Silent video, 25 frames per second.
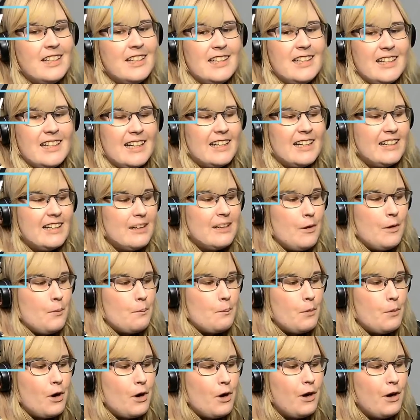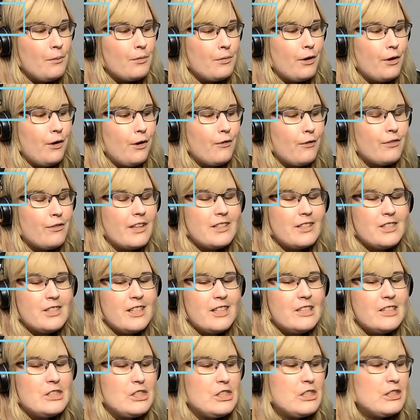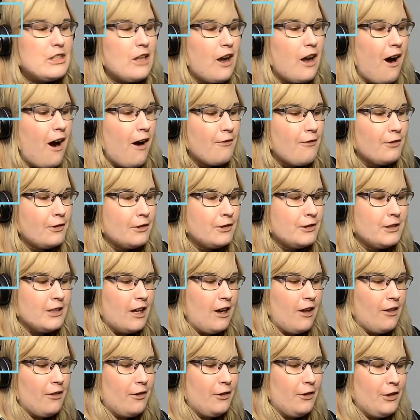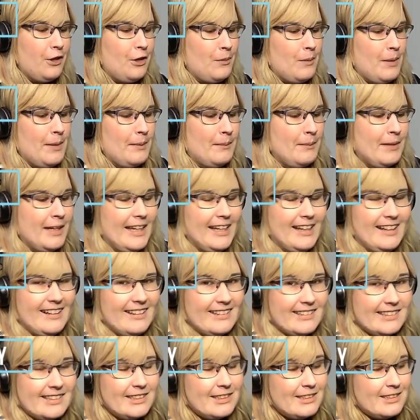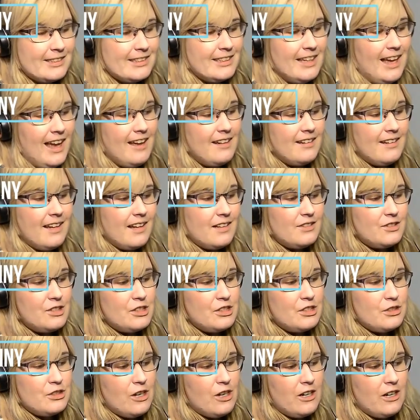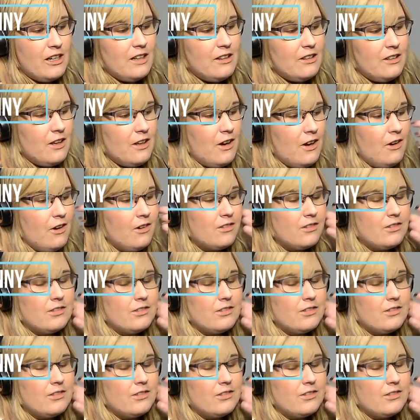and more proof that she's just awful to other human beings. And not just Johnny alone.